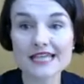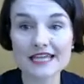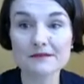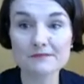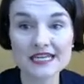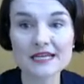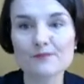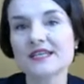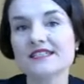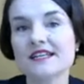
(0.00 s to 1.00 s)
meaning
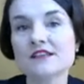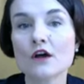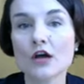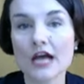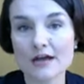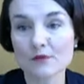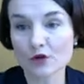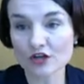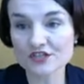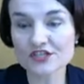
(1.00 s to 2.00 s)
business,
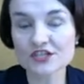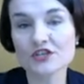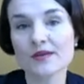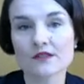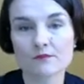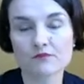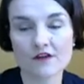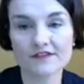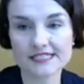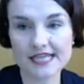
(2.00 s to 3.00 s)
continuing the
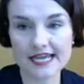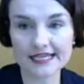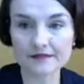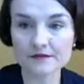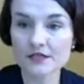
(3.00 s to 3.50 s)
profit taking.